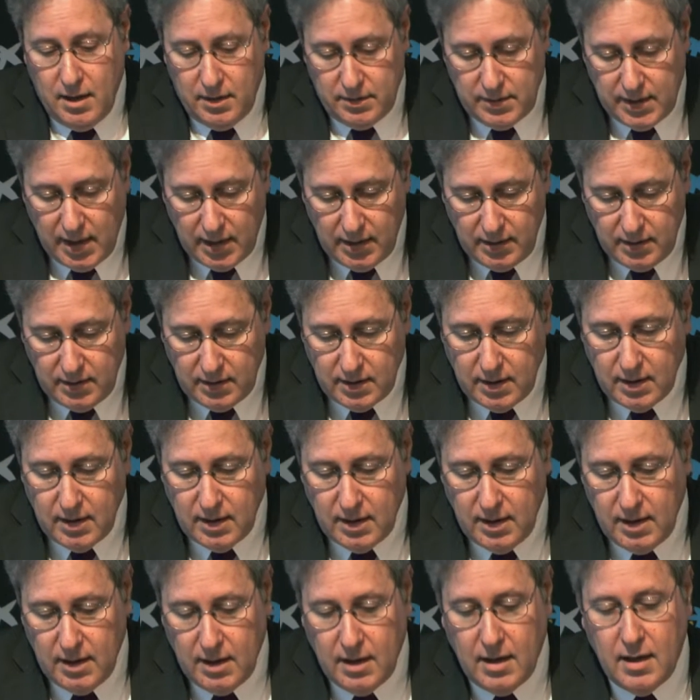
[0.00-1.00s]
Then
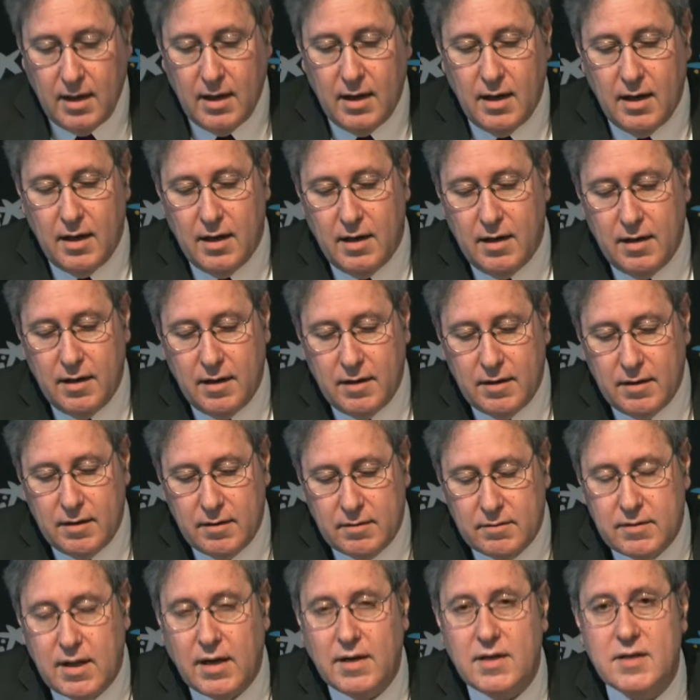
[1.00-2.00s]
uh,
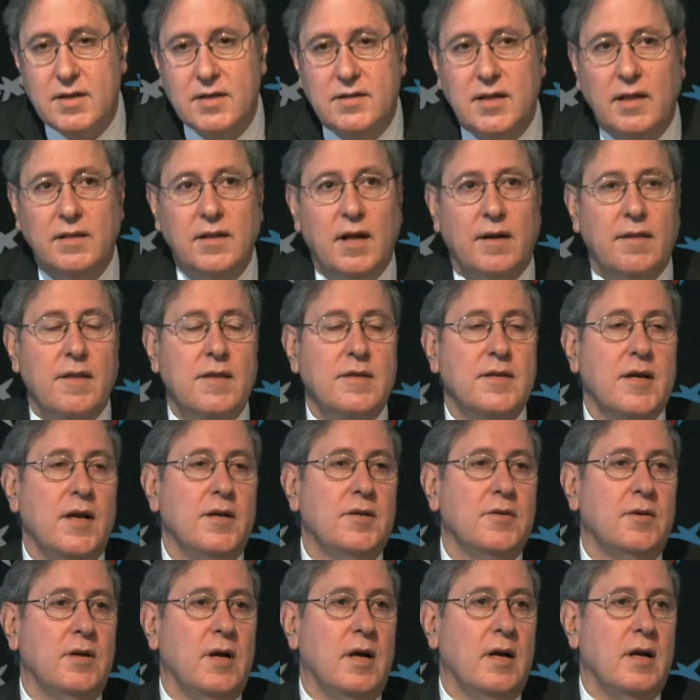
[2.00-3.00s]
there is a
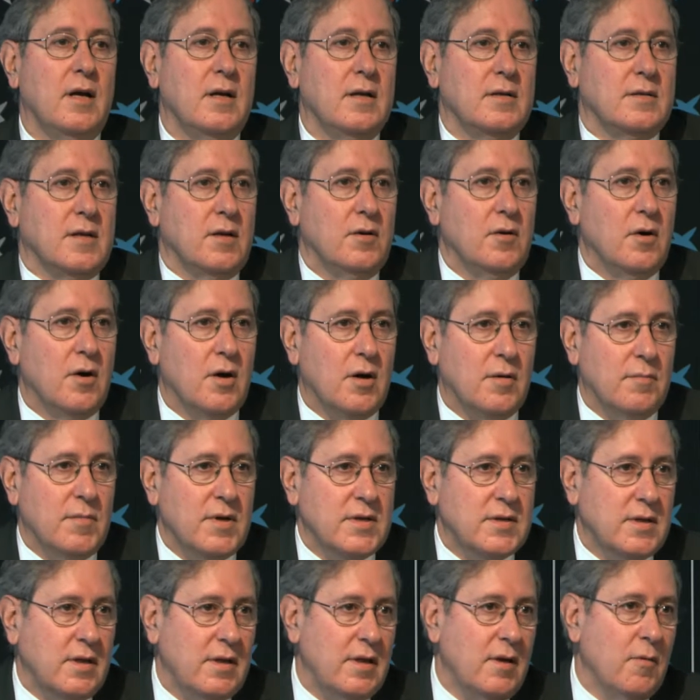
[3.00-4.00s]
standardization as the norm,
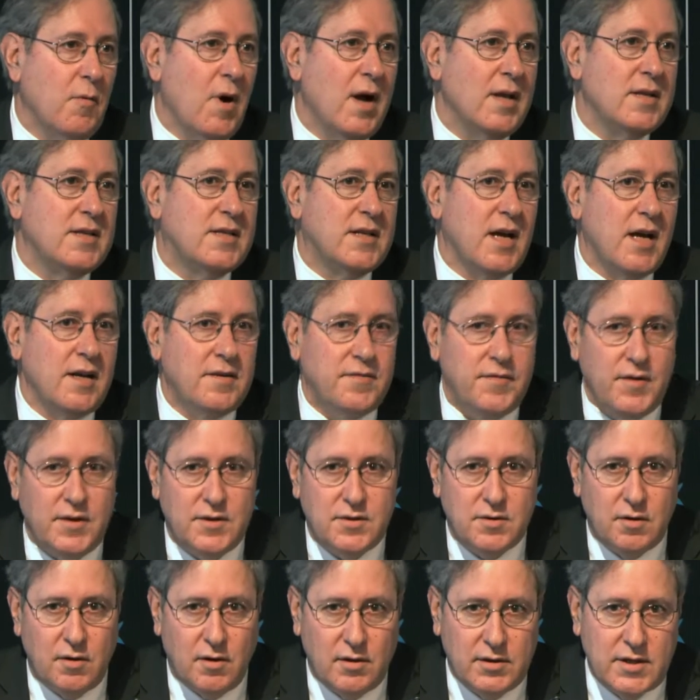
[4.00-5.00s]
as the one size
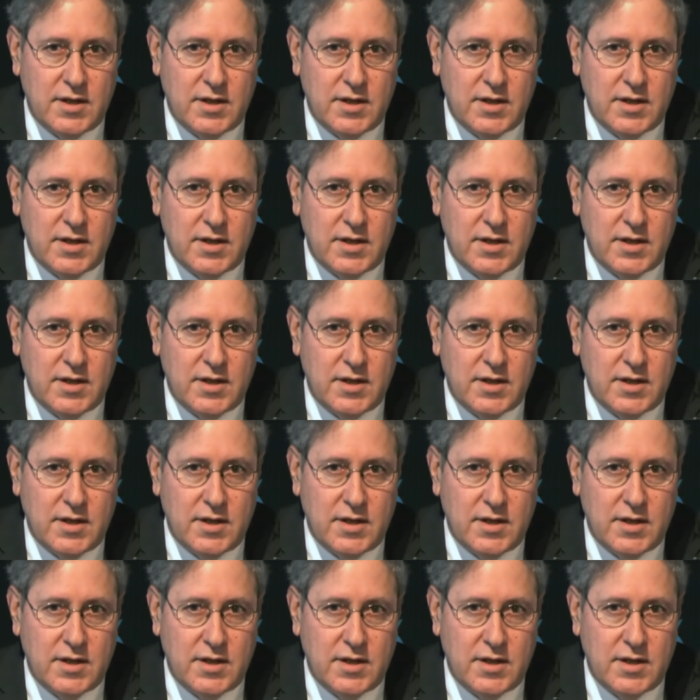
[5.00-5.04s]
fits all.